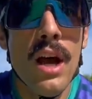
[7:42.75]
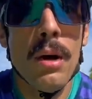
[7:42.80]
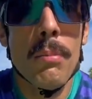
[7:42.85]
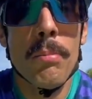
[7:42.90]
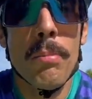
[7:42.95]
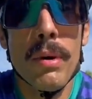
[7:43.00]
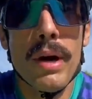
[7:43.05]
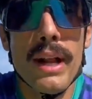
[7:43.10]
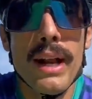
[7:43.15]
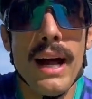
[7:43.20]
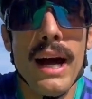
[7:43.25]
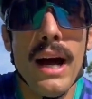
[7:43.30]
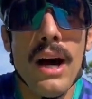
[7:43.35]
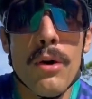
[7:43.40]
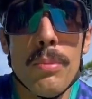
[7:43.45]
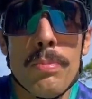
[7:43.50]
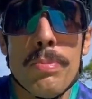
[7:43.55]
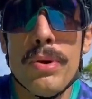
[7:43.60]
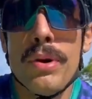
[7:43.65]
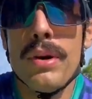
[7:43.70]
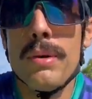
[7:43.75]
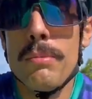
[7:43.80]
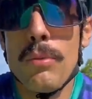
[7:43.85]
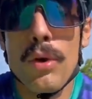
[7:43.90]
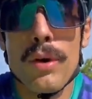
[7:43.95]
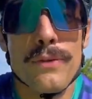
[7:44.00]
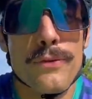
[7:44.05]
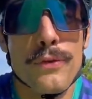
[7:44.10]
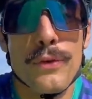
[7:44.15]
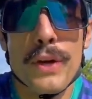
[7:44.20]
but I'll put
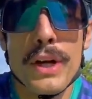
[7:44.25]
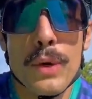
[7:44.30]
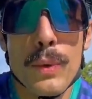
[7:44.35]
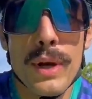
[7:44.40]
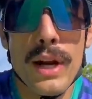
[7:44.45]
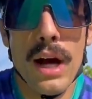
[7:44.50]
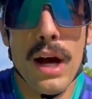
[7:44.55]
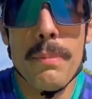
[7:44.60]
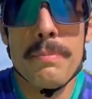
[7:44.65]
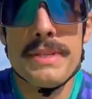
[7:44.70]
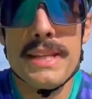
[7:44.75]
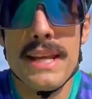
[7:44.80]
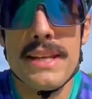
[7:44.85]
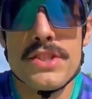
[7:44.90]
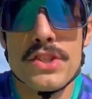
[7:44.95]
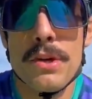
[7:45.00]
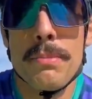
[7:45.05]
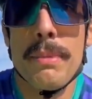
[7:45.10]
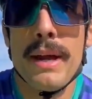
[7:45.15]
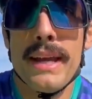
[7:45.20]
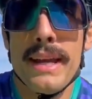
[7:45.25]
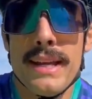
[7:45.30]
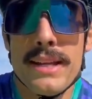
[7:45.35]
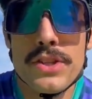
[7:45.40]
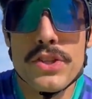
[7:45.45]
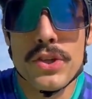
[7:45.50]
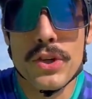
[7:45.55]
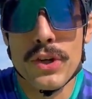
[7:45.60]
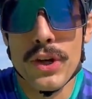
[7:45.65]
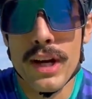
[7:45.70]
more frequent updates on my
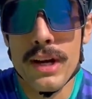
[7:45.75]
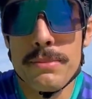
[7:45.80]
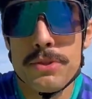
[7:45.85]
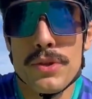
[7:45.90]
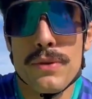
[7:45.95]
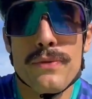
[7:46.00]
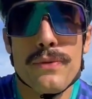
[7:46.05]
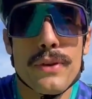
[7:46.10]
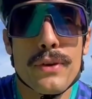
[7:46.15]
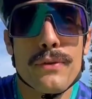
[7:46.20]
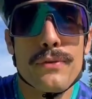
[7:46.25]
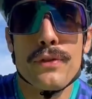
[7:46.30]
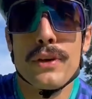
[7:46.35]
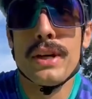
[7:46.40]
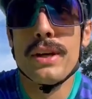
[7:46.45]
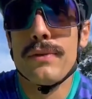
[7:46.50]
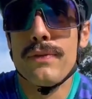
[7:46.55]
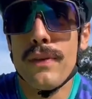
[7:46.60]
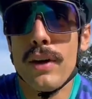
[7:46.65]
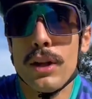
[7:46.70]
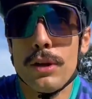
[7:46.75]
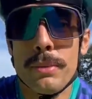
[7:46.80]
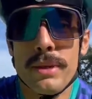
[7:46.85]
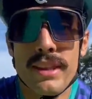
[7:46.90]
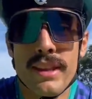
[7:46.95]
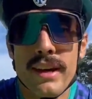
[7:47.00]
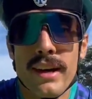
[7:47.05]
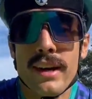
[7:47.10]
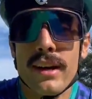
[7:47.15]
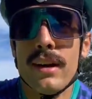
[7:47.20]
Instagram, so feel free to follow me
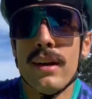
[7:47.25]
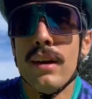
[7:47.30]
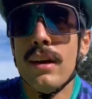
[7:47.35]
there.